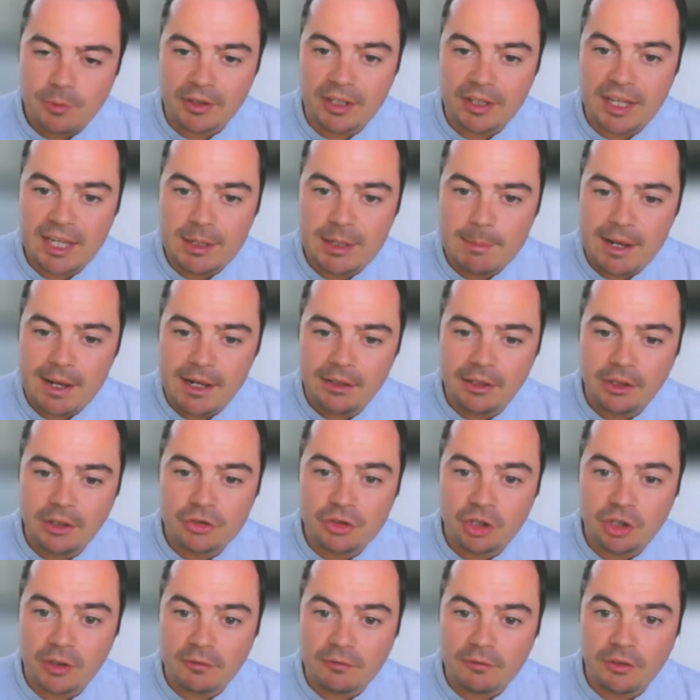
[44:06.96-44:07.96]
me on
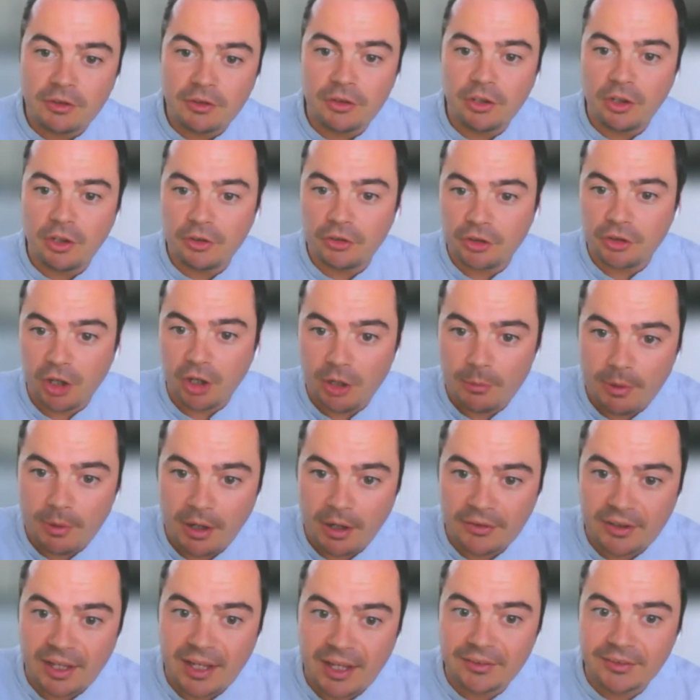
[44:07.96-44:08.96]
email at
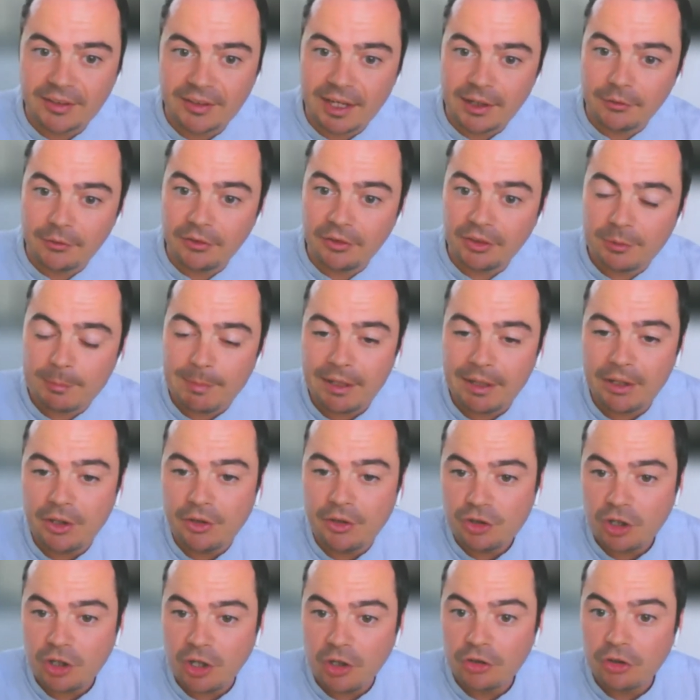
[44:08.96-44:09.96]

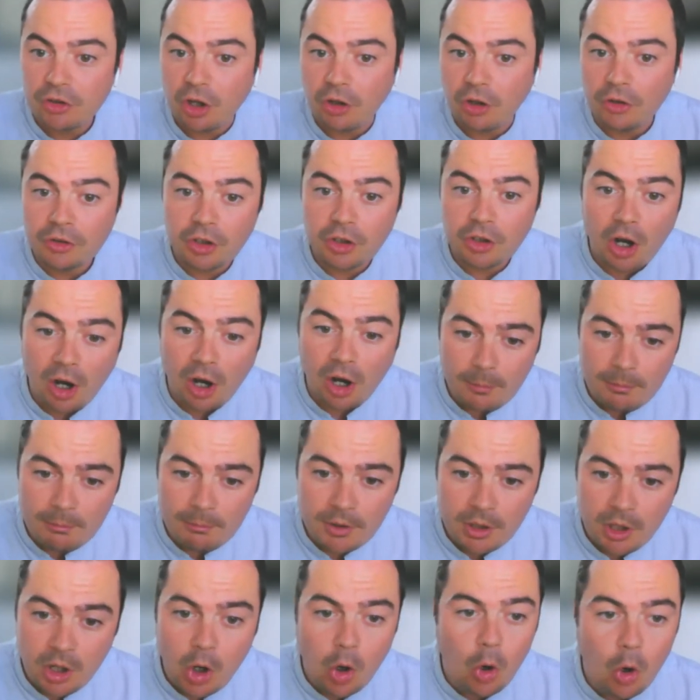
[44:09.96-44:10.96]

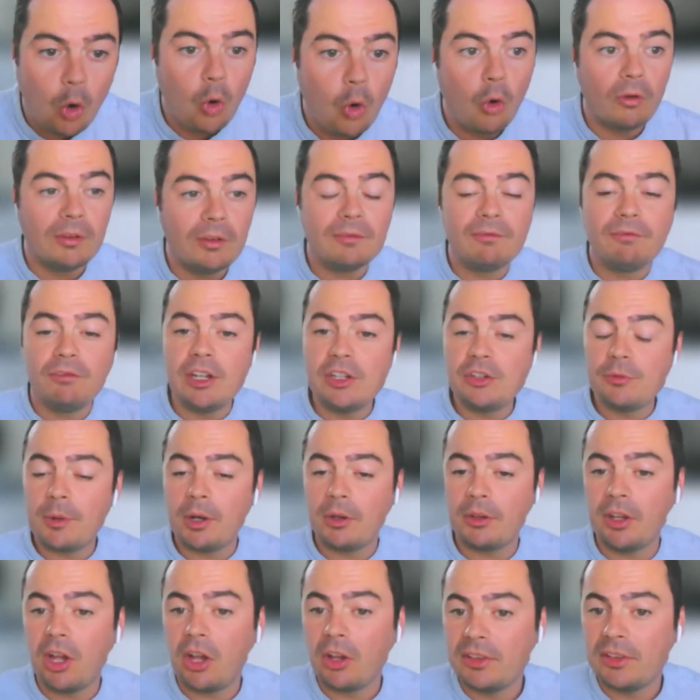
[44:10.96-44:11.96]
jonathan.stobart@accountancymanager.com, or
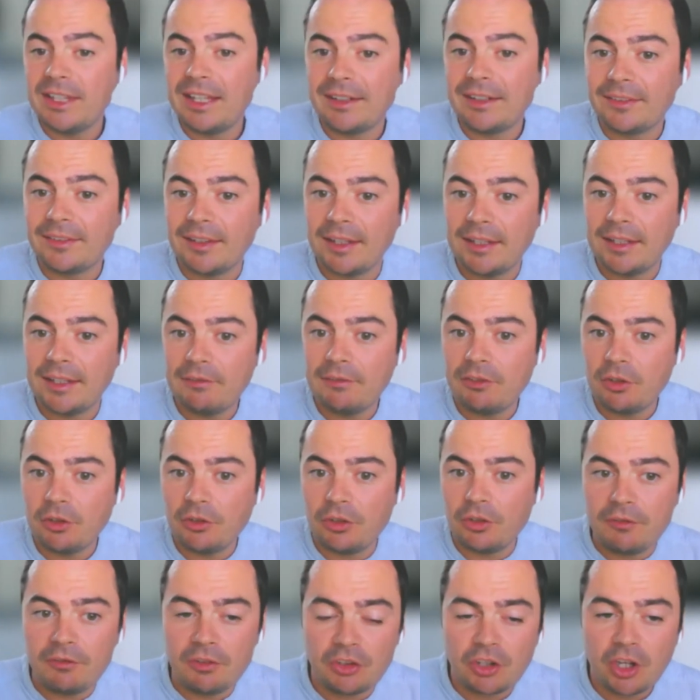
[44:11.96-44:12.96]
reach me on LinkedIn.
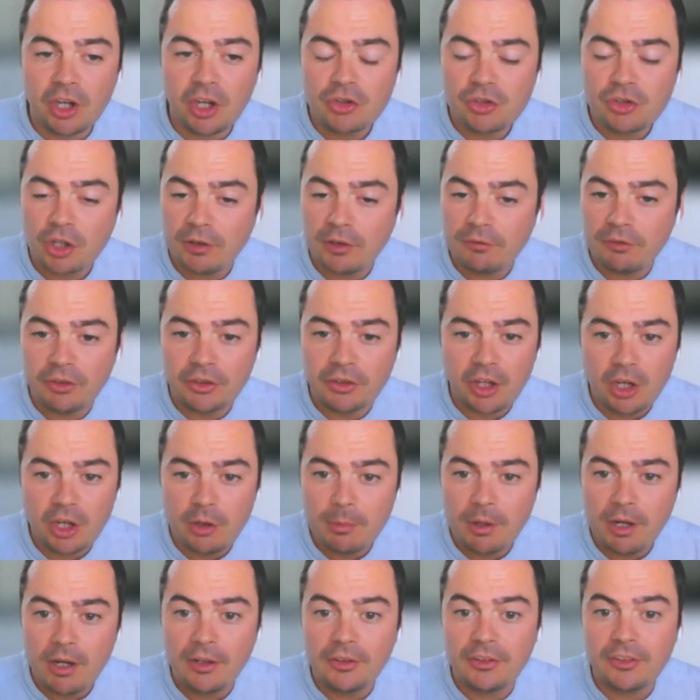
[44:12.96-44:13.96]
If you search Jonathan
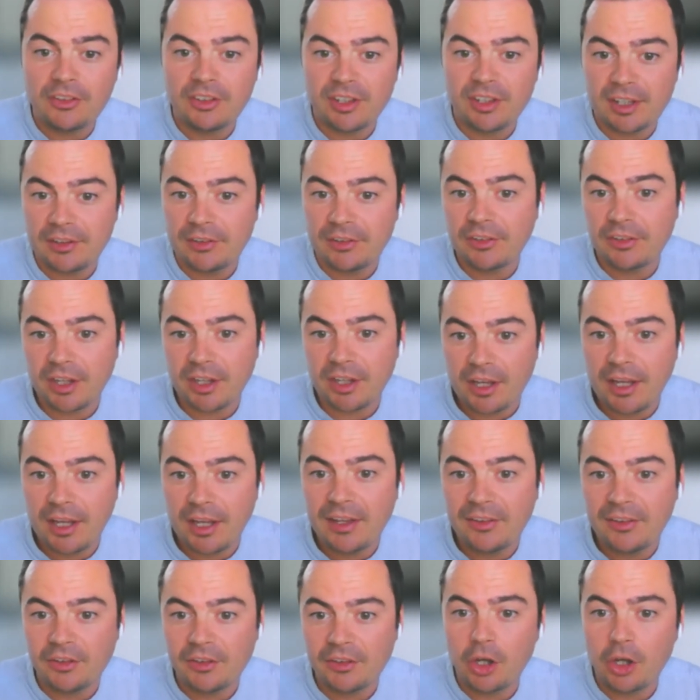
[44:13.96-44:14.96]
Stobart, it's
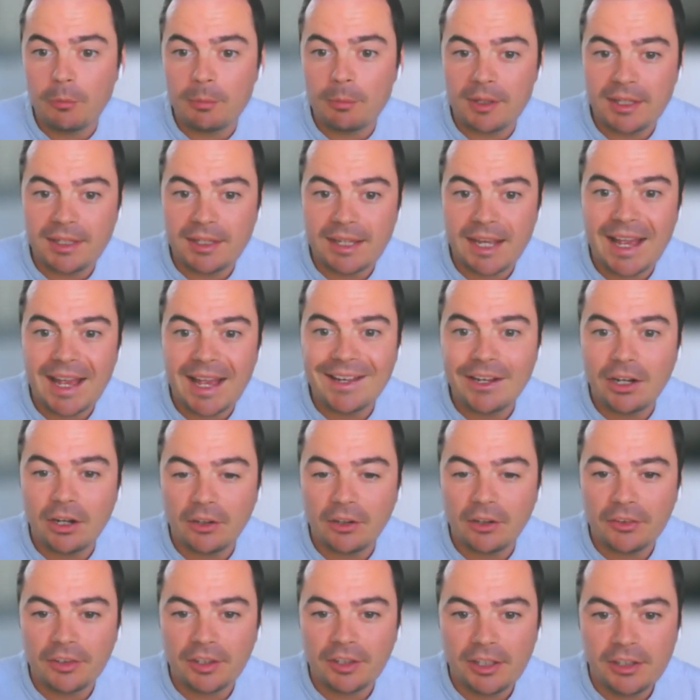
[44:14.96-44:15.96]

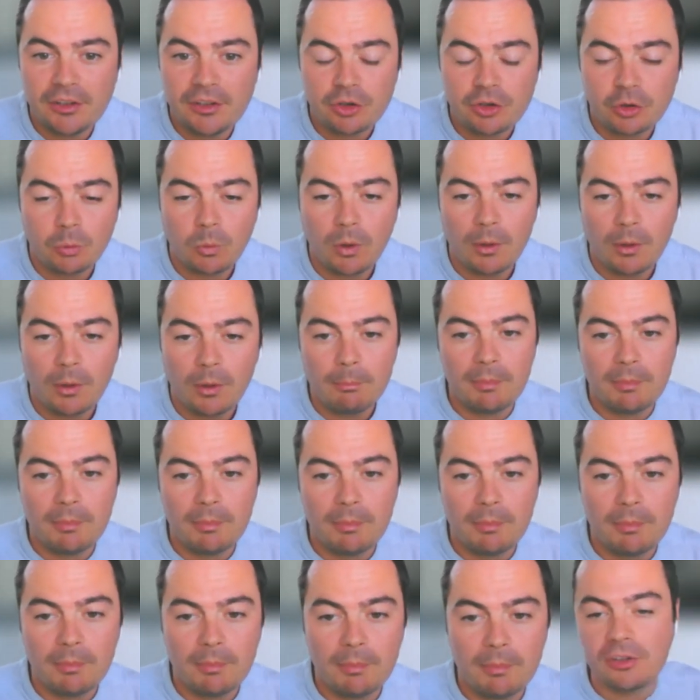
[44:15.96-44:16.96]
Stobart, just
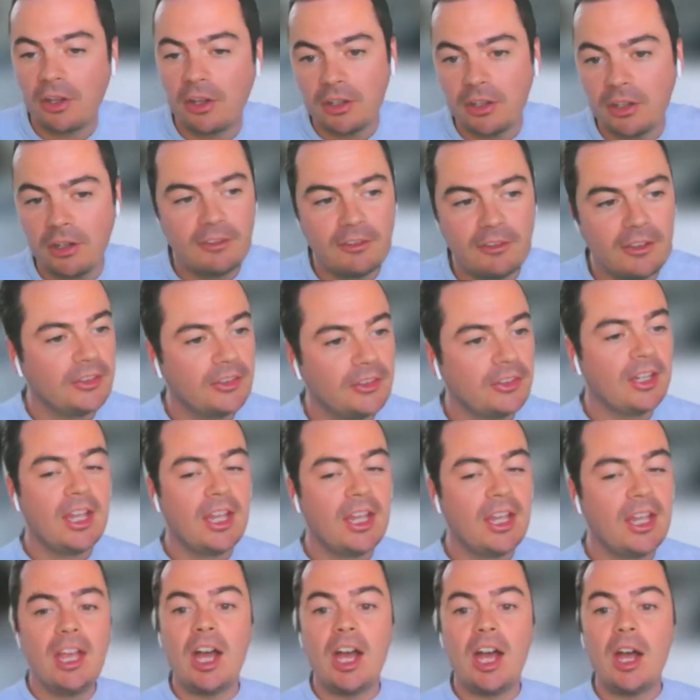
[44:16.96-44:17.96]
one B, just like the
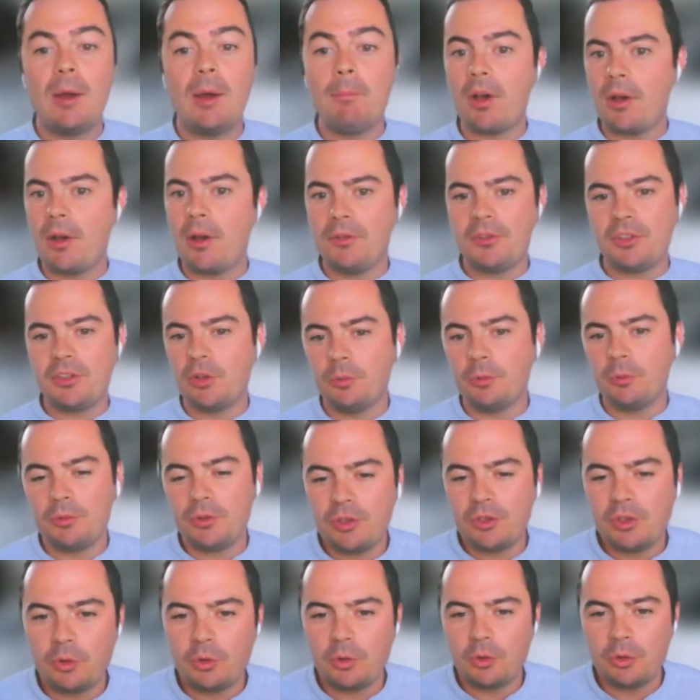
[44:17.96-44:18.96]
lorries.
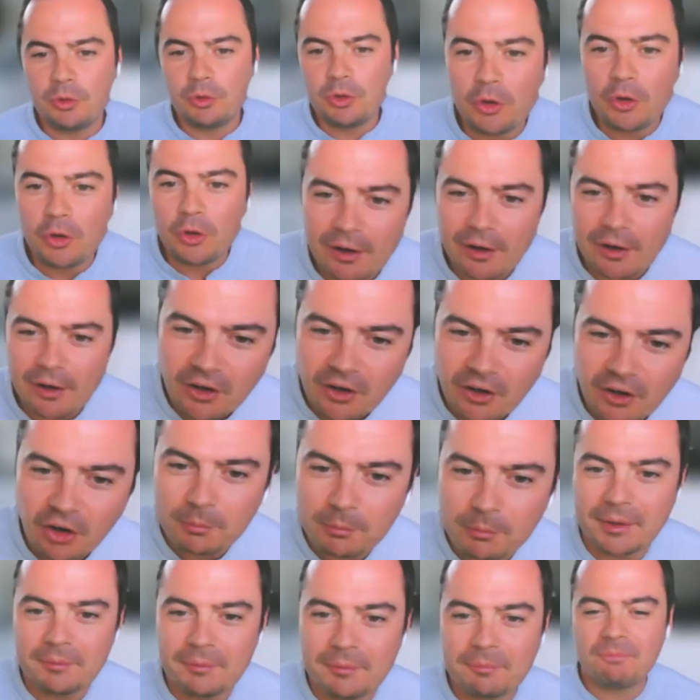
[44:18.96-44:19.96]
You'll no doubt
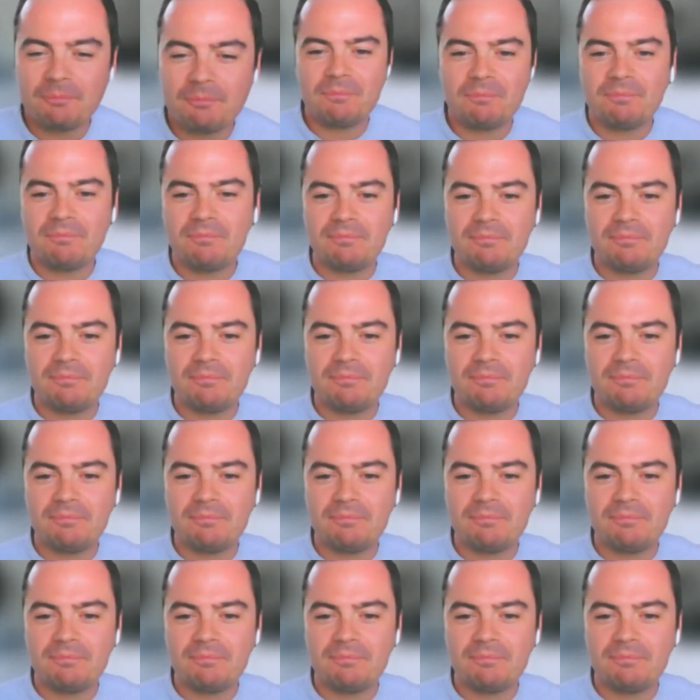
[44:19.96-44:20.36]
find me.